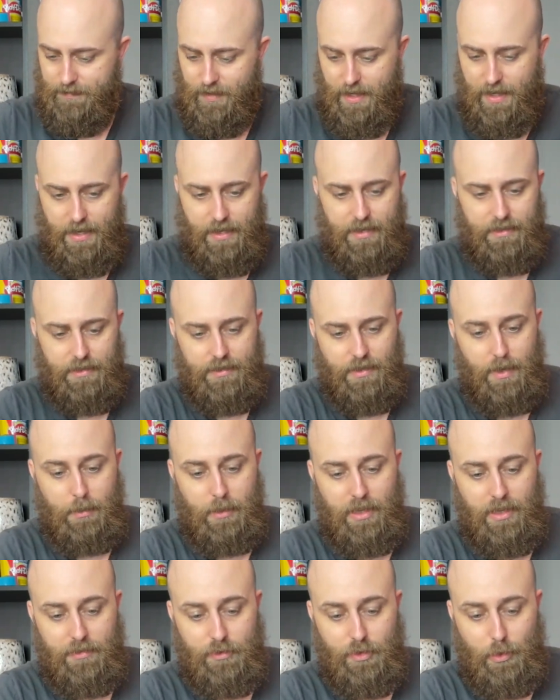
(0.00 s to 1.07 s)
as I
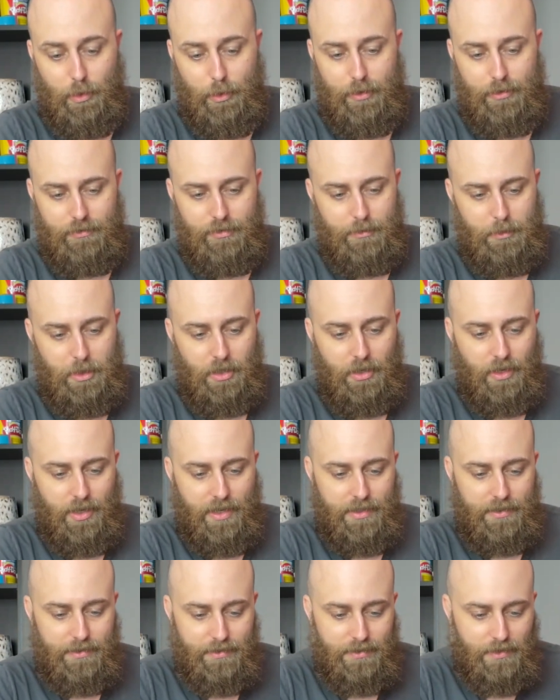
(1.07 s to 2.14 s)
would love to learn from you
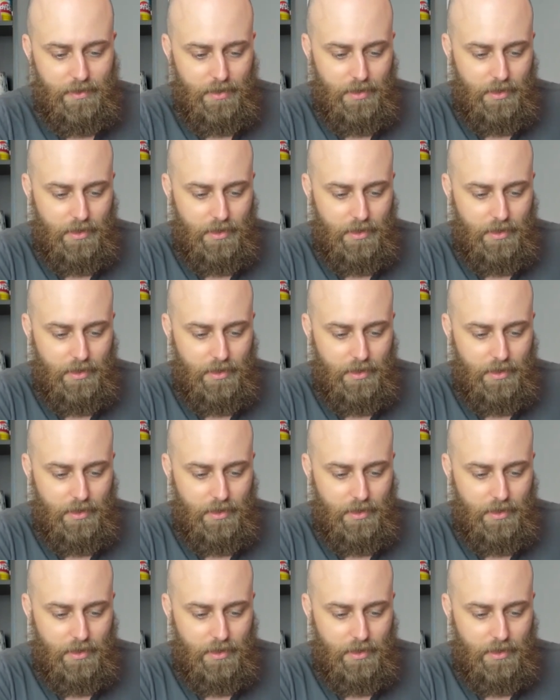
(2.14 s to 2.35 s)
guys